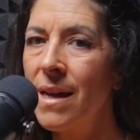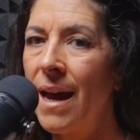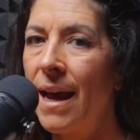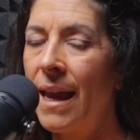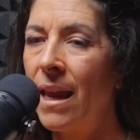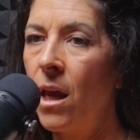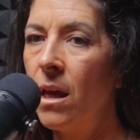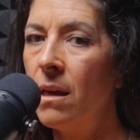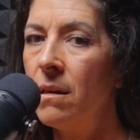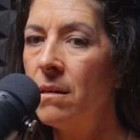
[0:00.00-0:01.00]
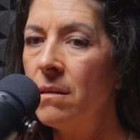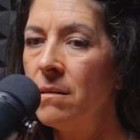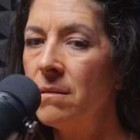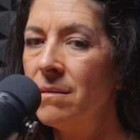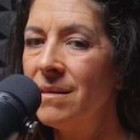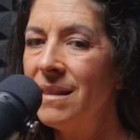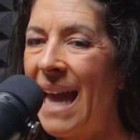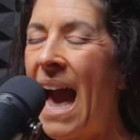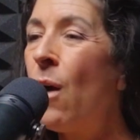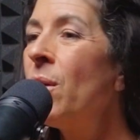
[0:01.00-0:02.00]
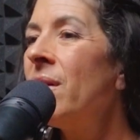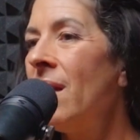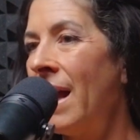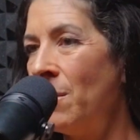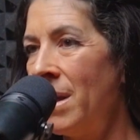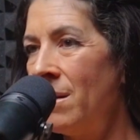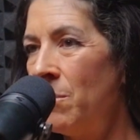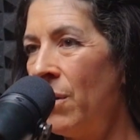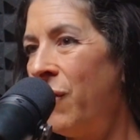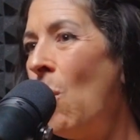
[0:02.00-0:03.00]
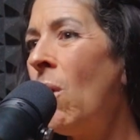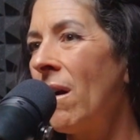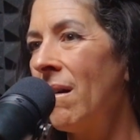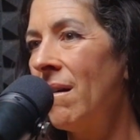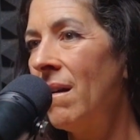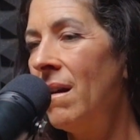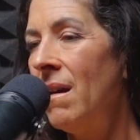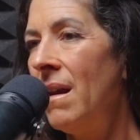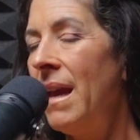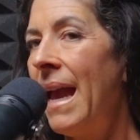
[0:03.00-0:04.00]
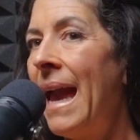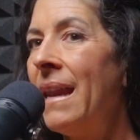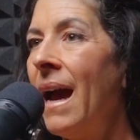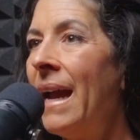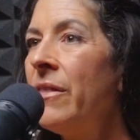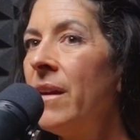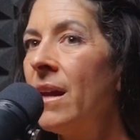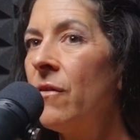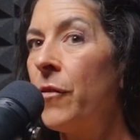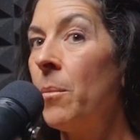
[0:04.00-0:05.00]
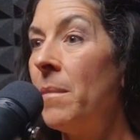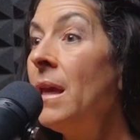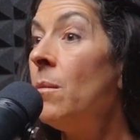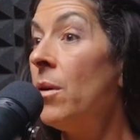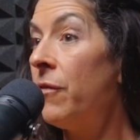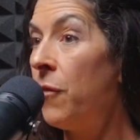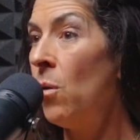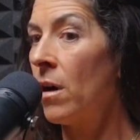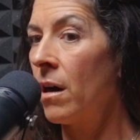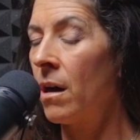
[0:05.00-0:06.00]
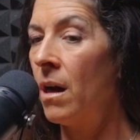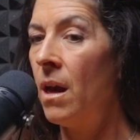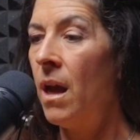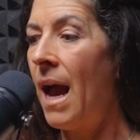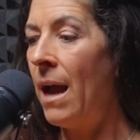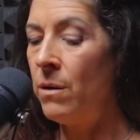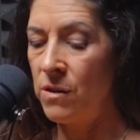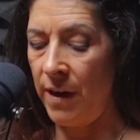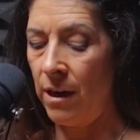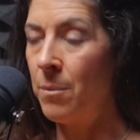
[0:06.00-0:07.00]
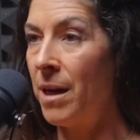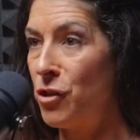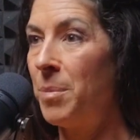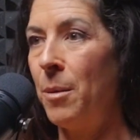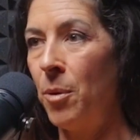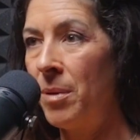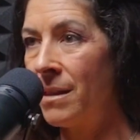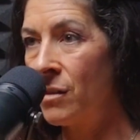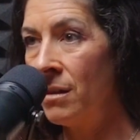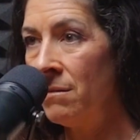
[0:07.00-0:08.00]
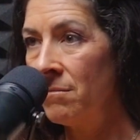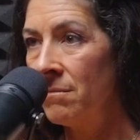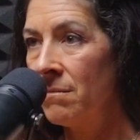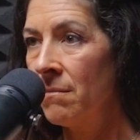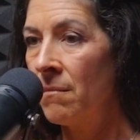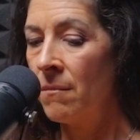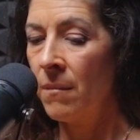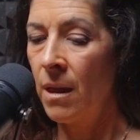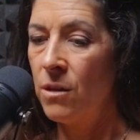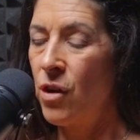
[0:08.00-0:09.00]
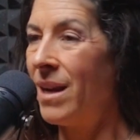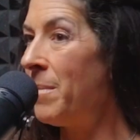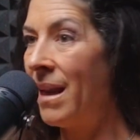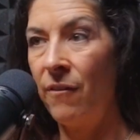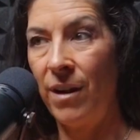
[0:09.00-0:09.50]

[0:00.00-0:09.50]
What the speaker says: I out of alignment before? And I think for me before, I was very much a people pleaser, trying to make